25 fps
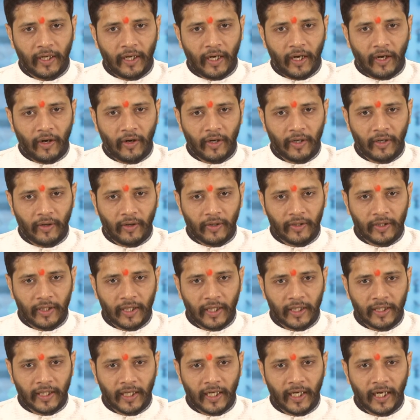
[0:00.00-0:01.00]
On the
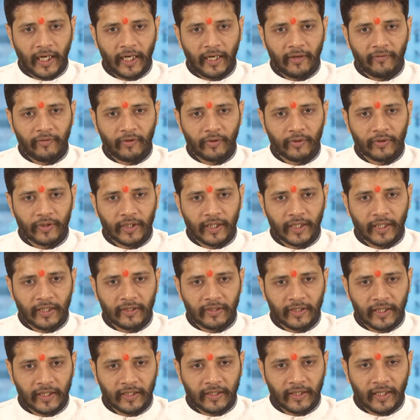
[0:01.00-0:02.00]
other hand, if you see the
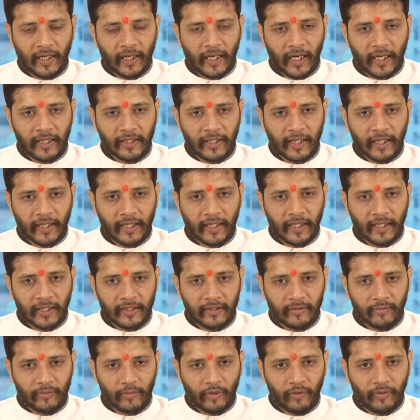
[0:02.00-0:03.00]
seasonal, I think it's
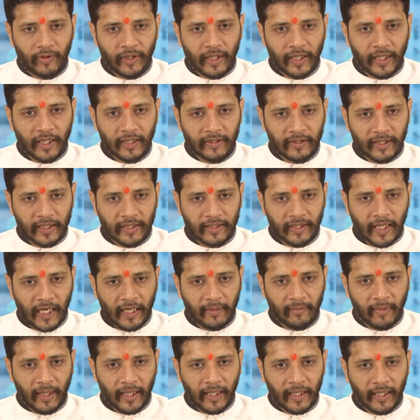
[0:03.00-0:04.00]
moving in a zigzag
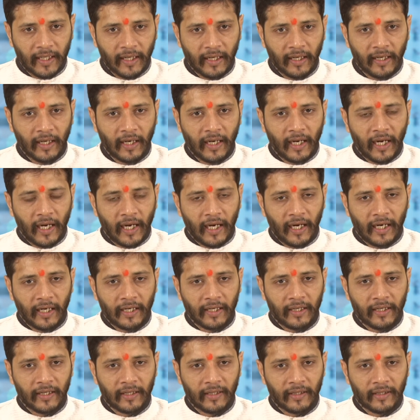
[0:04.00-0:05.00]
manner,
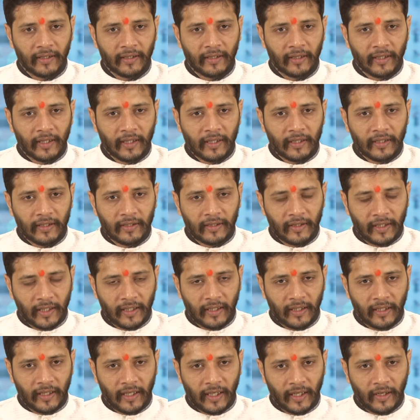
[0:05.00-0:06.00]
and
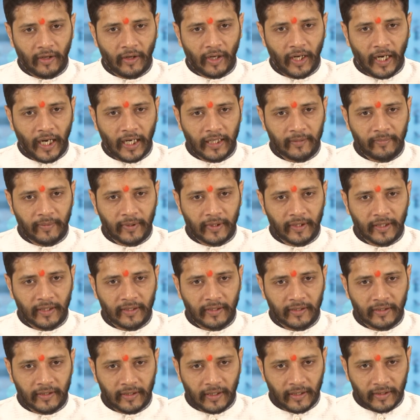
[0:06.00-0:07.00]
as per the
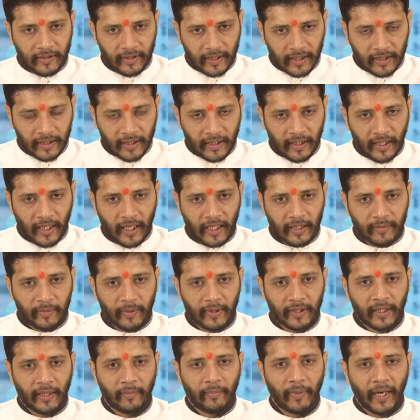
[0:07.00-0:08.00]
season, as per
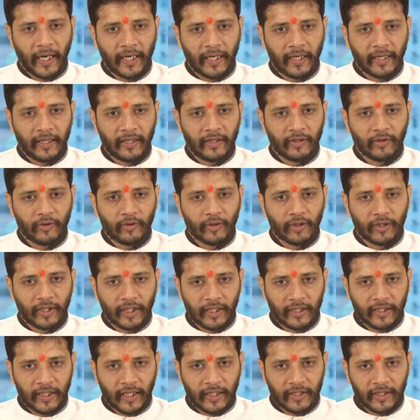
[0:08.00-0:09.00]
the pattern, the things
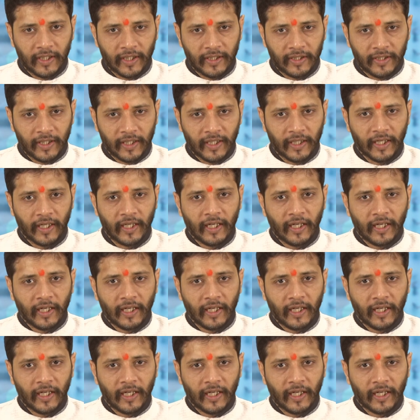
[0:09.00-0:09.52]
are changing.